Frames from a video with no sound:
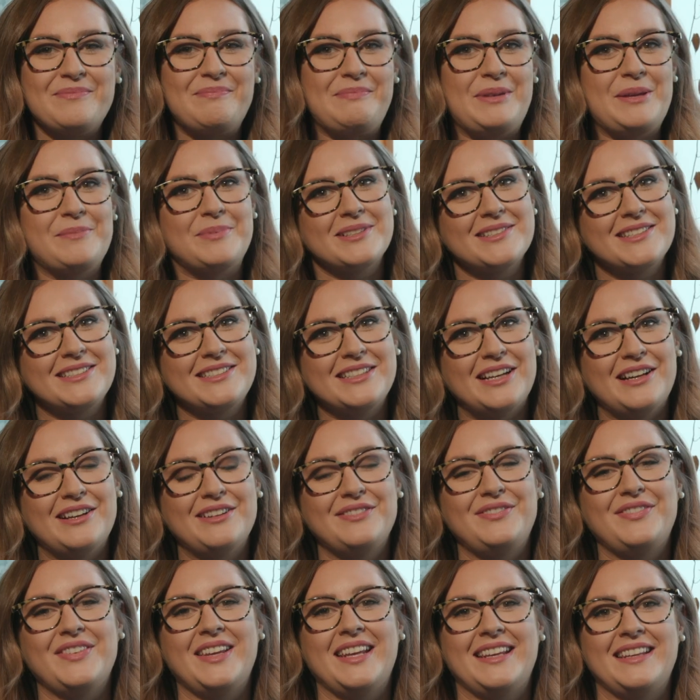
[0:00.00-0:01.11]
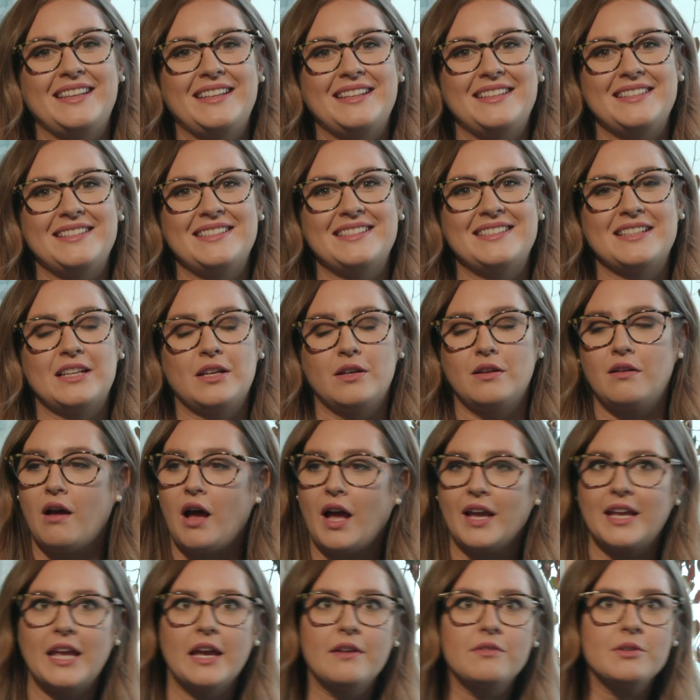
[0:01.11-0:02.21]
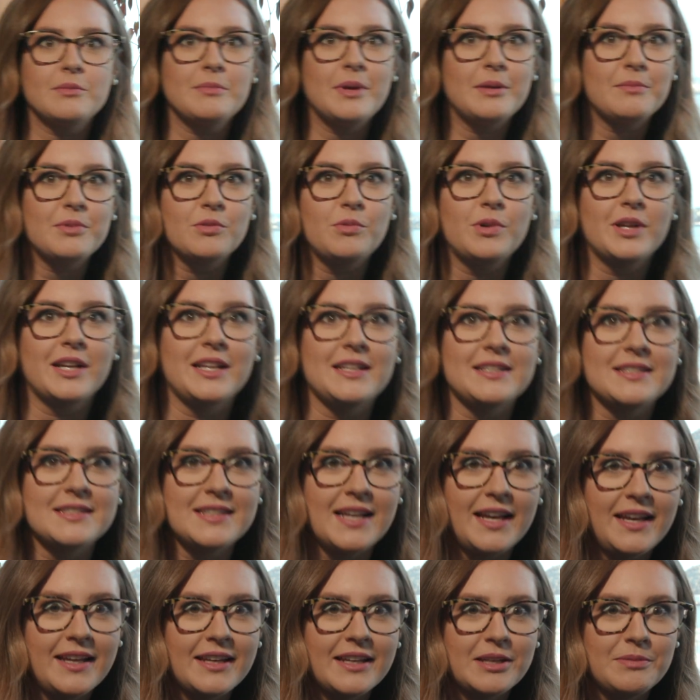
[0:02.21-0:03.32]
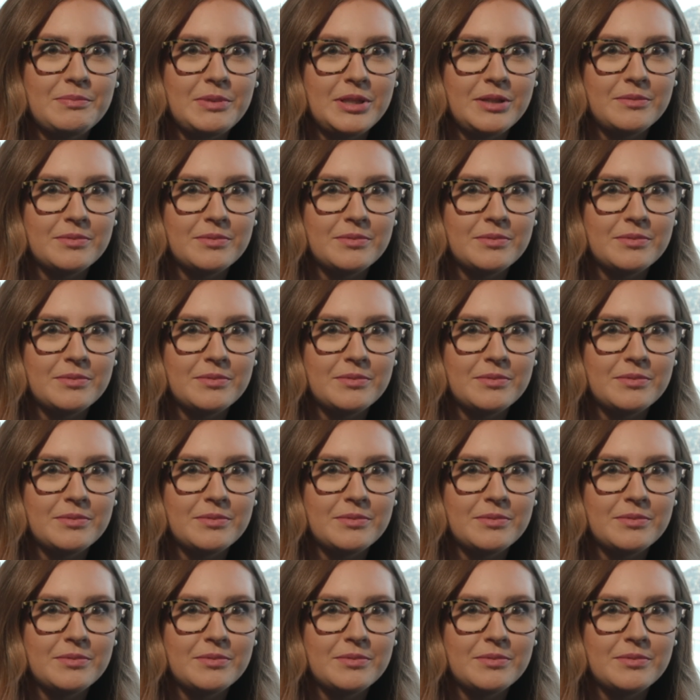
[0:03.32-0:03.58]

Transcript: People stuff is, I can't remember what I said.